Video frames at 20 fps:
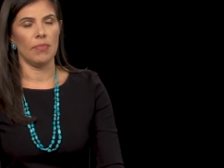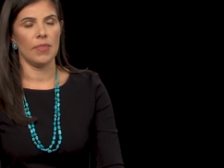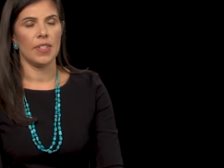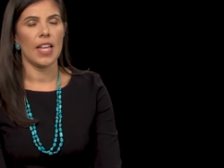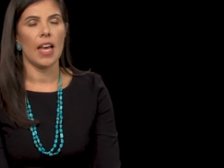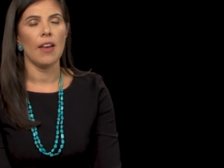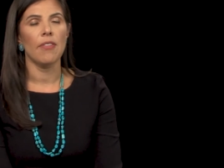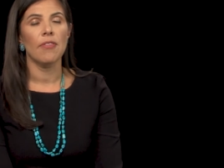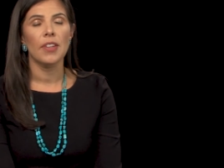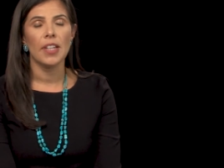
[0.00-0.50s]

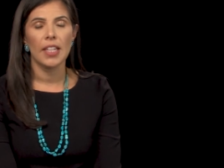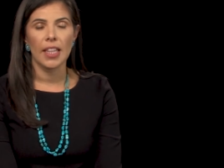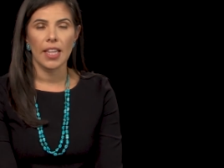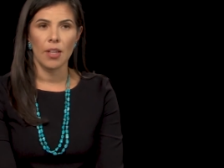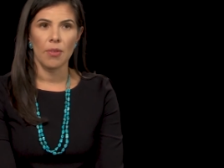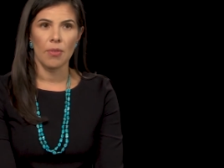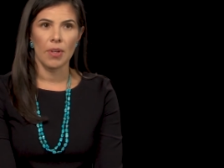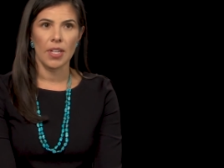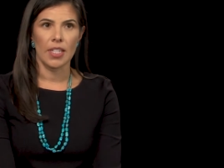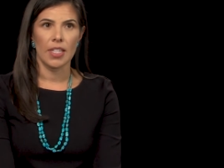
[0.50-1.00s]

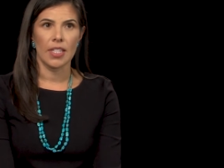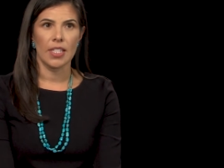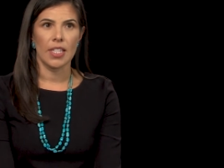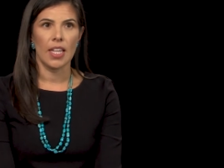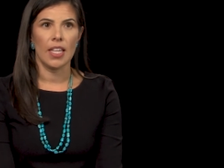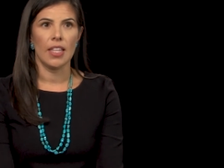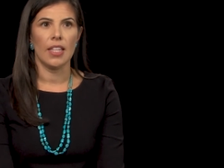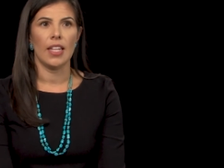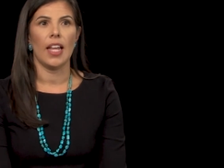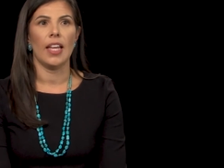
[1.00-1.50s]
definitely want to
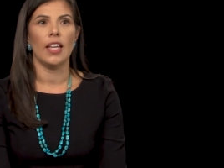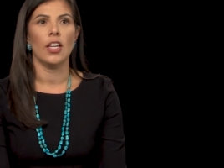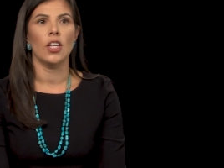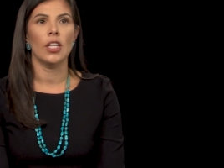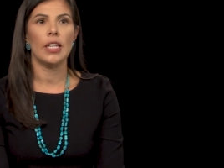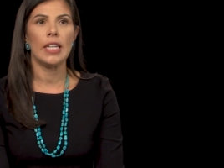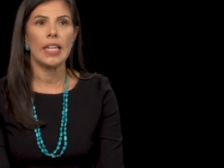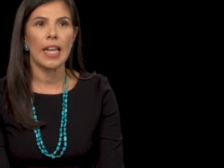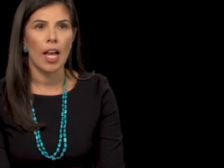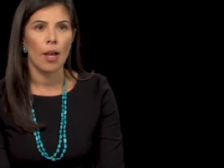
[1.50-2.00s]
say that I
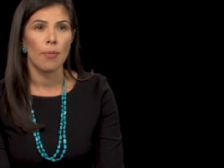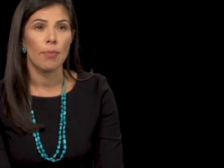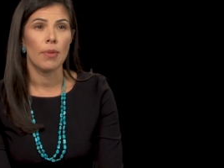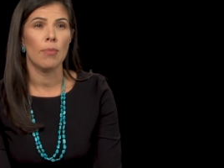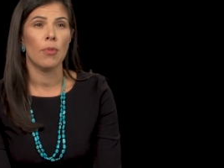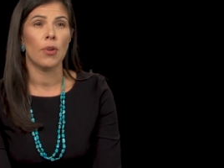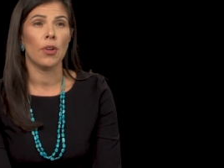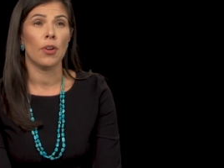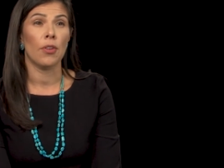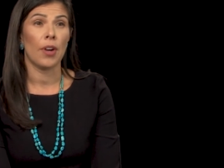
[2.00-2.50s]
could not be
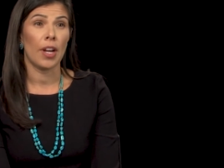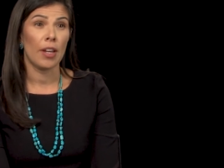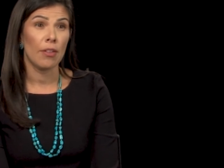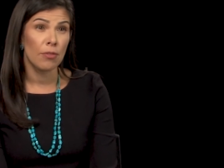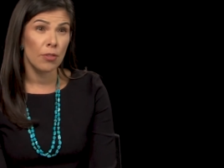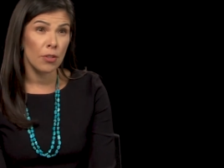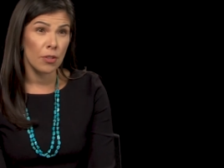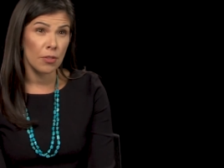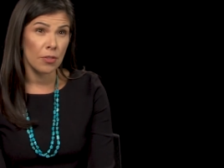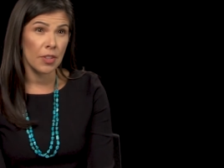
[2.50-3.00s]
more
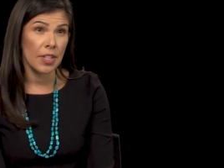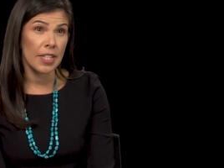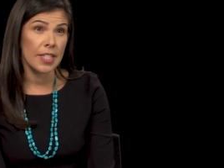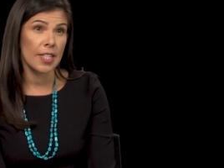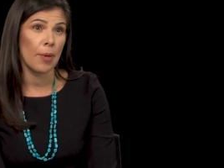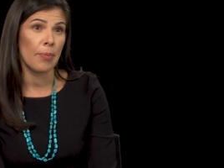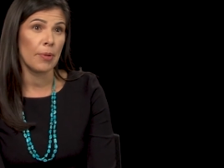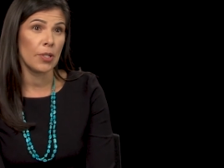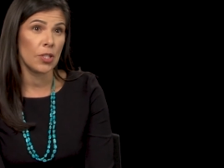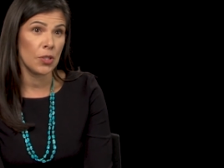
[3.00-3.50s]
grateful for
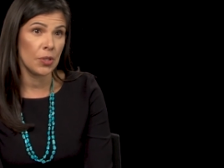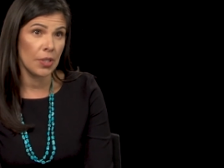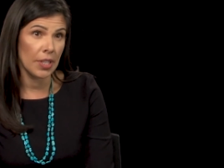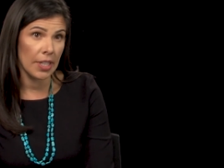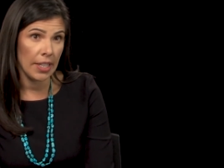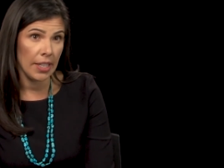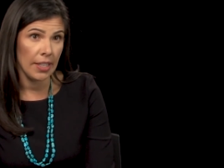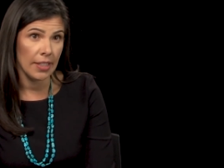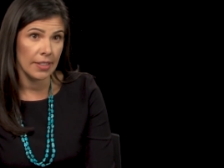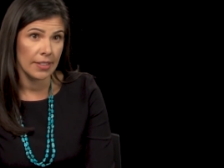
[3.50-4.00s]
this
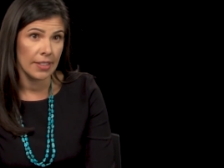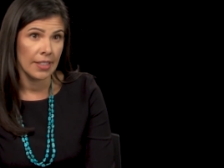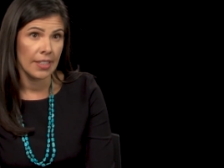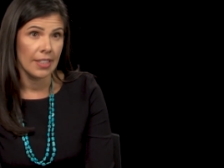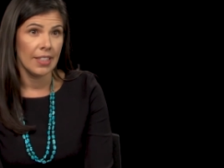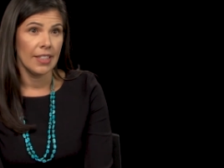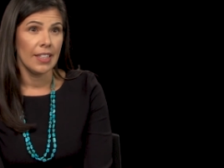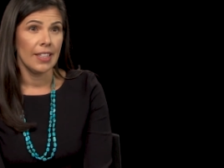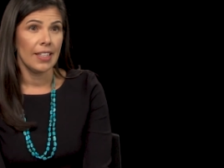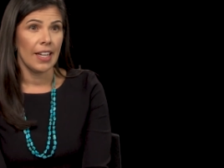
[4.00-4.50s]
opportunity
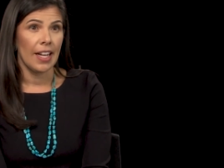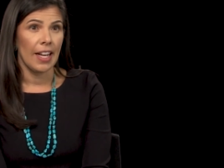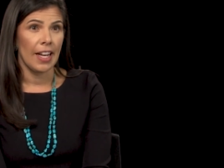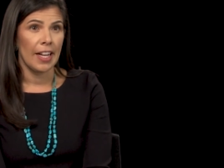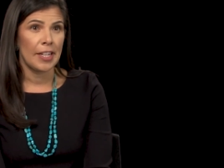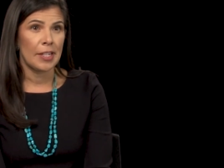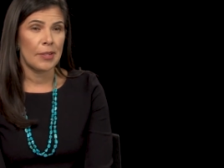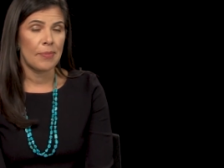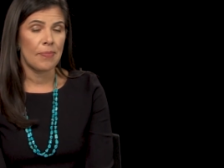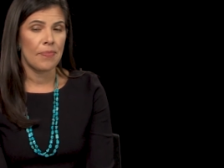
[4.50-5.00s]

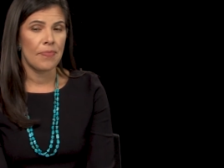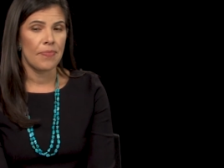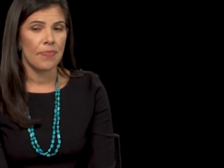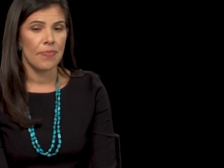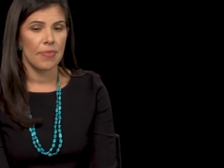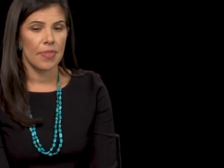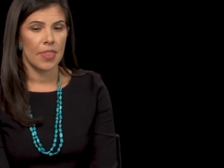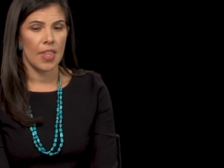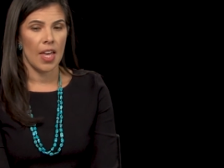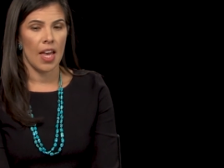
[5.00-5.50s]
um,
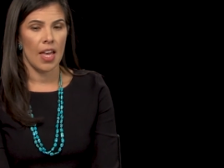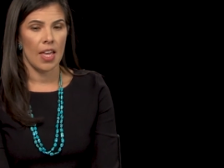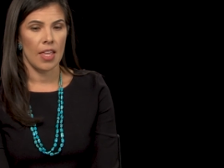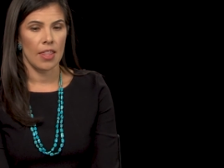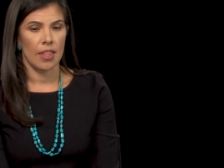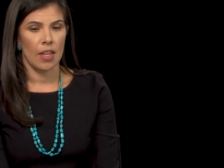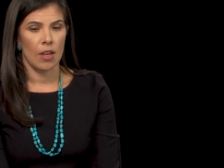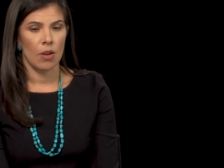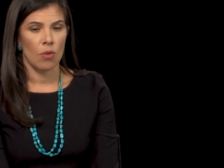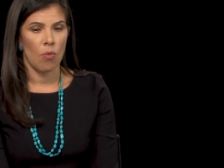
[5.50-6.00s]

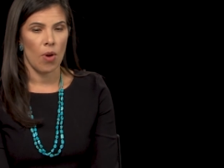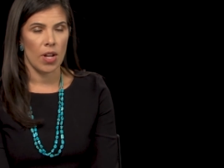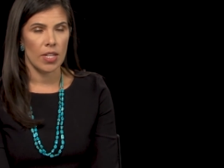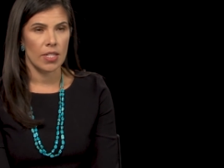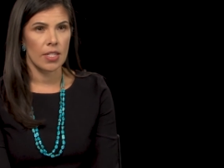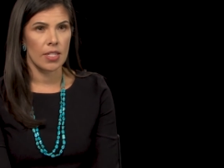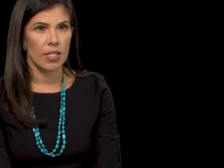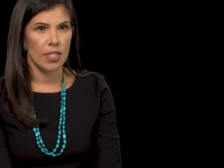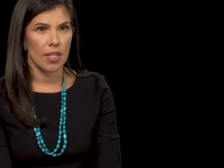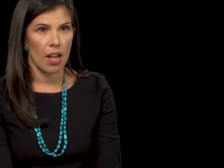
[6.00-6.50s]
that the
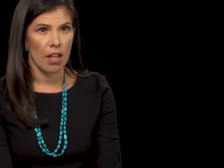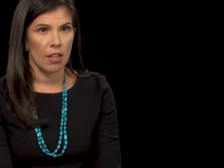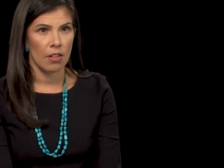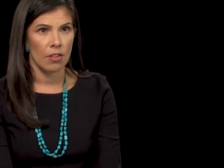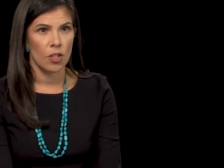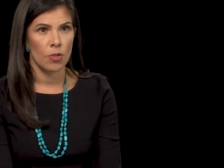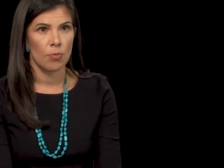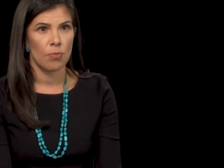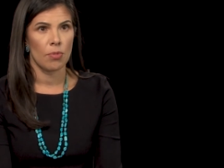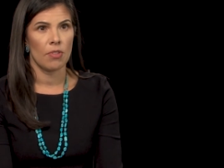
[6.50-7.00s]
Watson
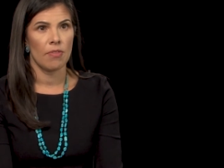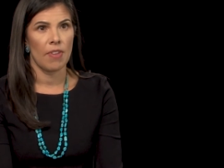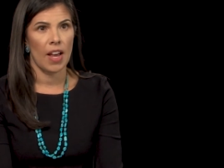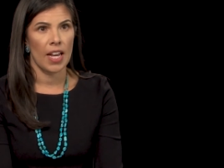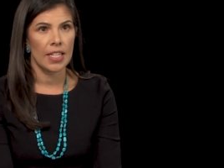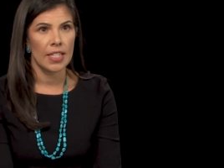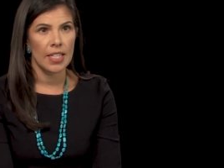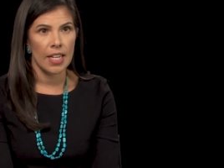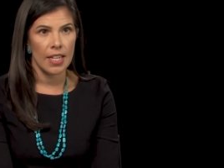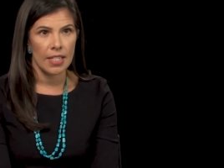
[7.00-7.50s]
Scholars
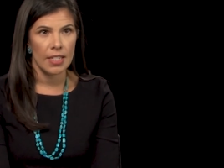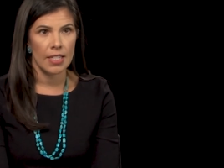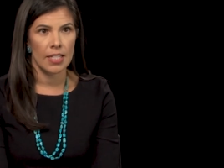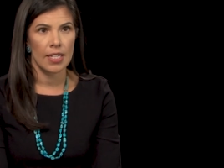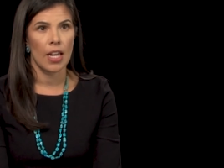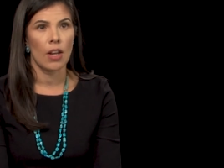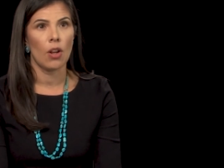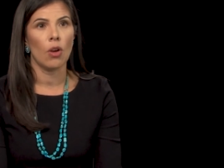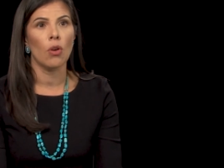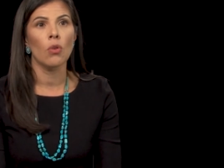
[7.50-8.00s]
provides us,
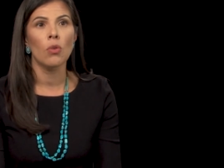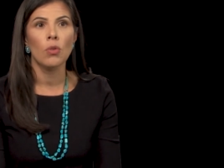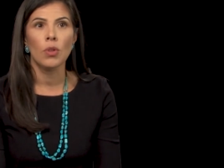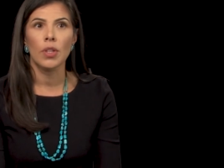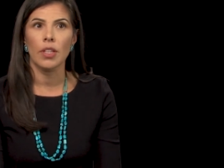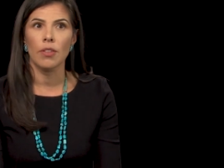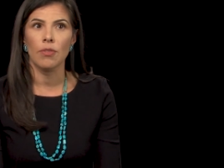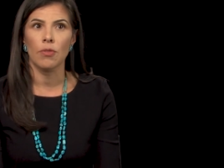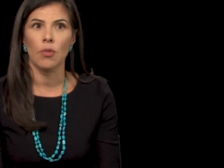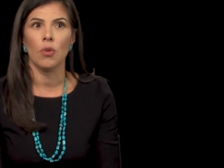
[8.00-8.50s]
not
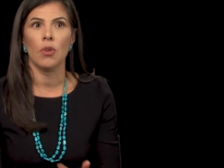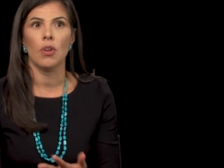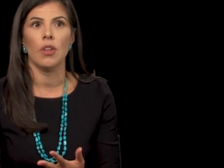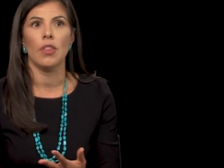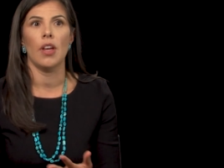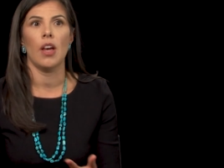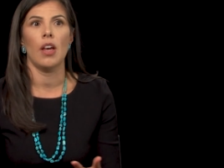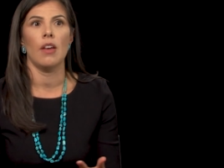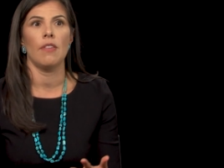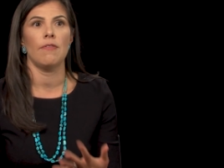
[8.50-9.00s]
only for
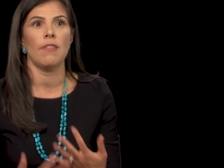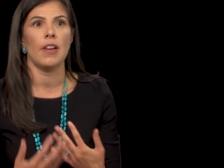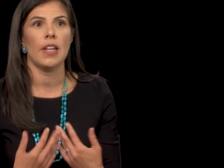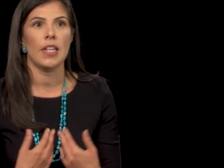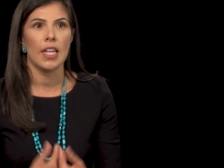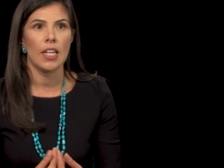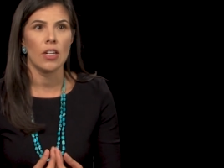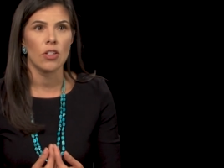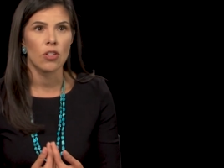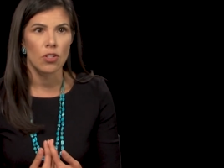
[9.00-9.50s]
the
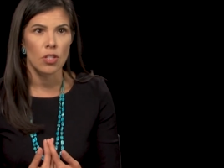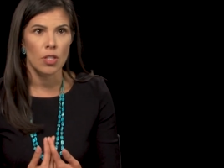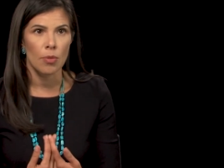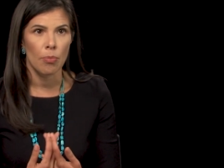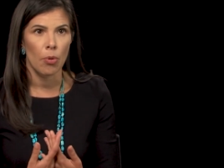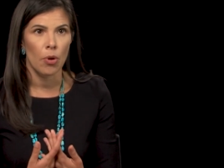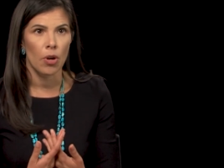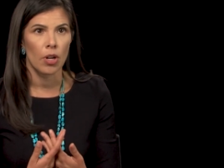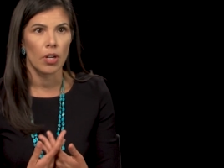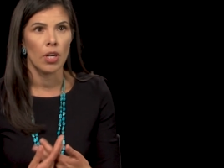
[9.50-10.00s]
financial
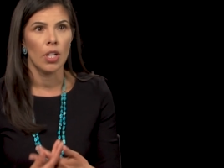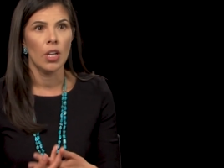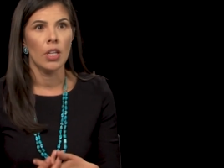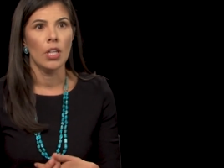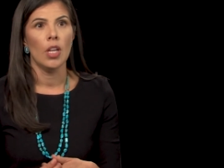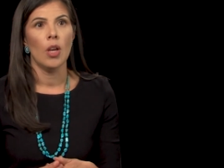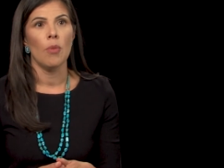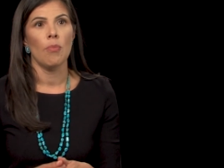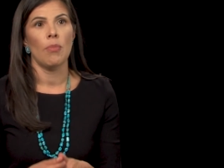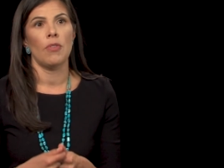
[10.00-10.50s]
support,
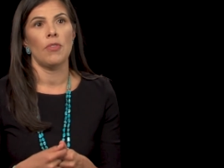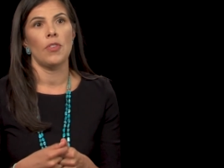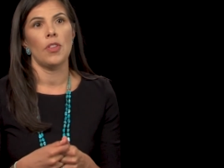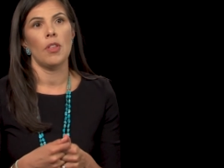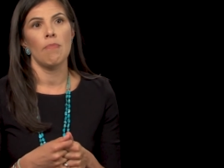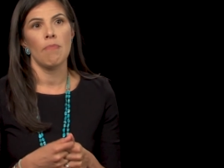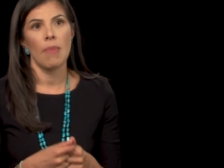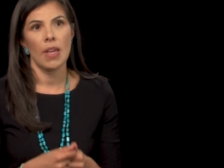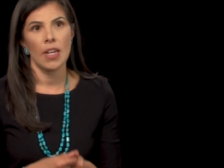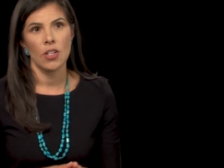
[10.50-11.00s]
but for
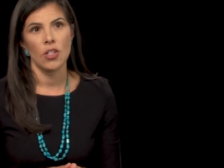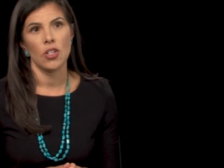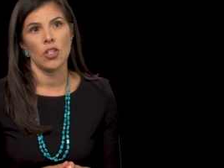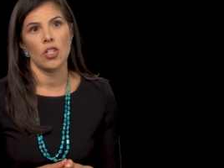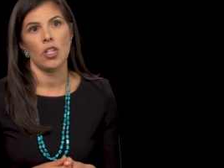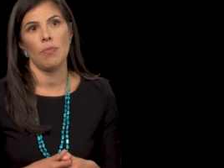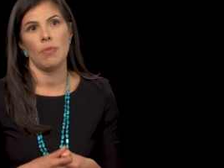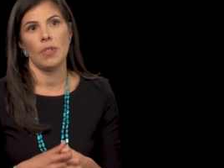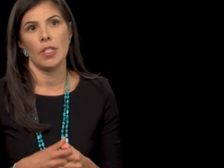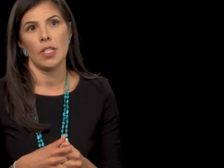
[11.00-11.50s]
the
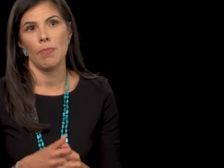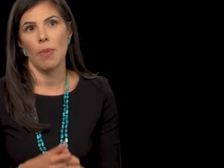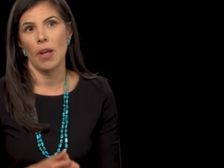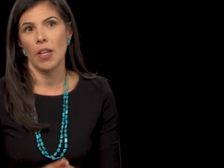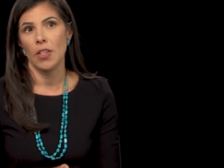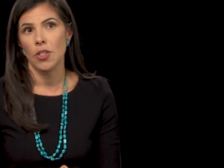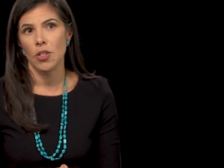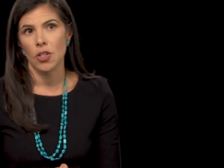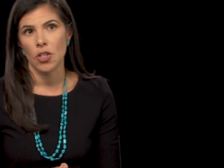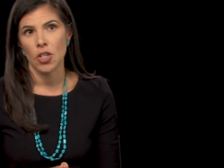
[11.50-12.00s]
mentorship and
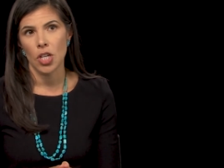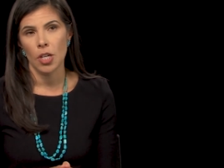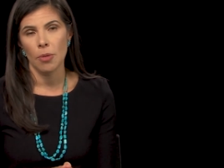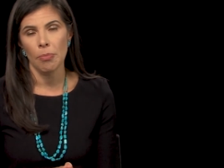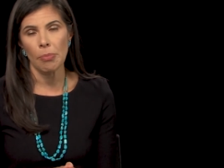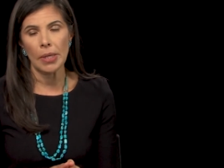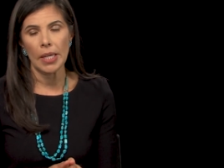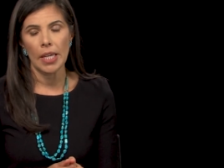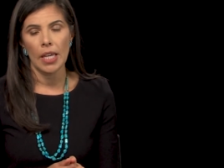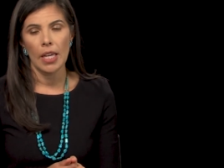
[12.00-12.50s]
sponsorship,